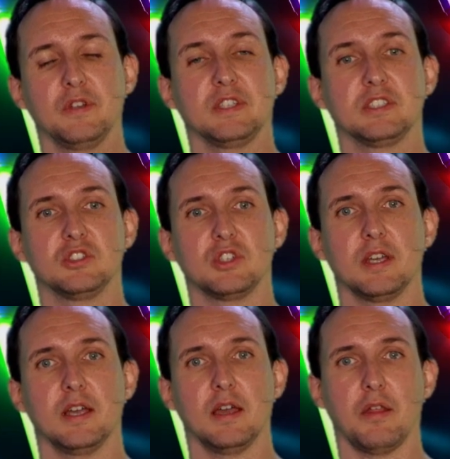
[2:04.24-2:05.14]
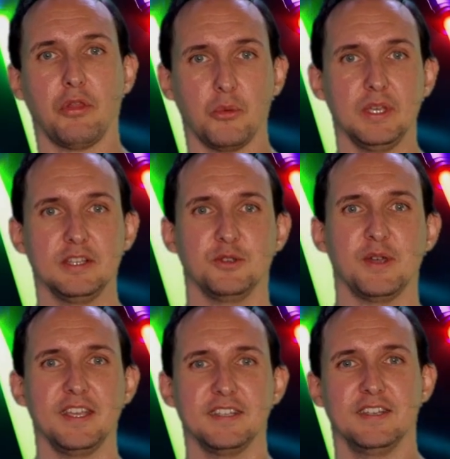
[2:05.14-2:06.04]
fixture 3 to
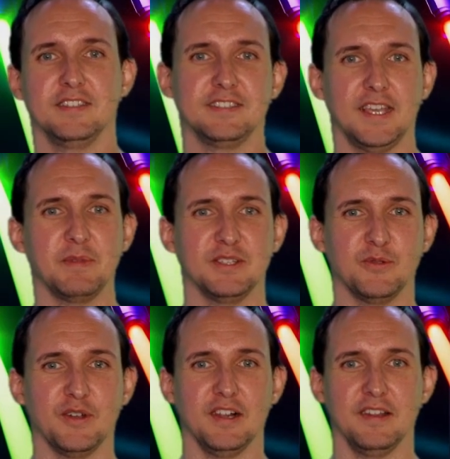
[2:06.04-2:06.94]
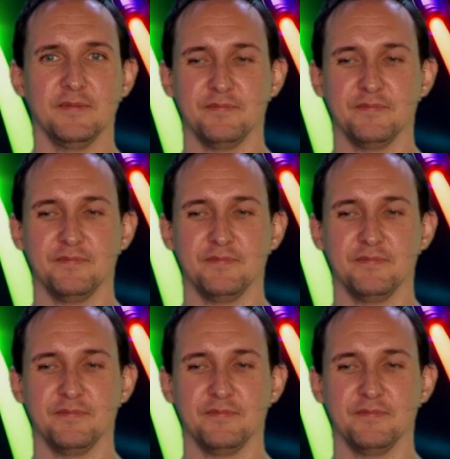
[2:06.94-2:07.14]
8 in the same interval.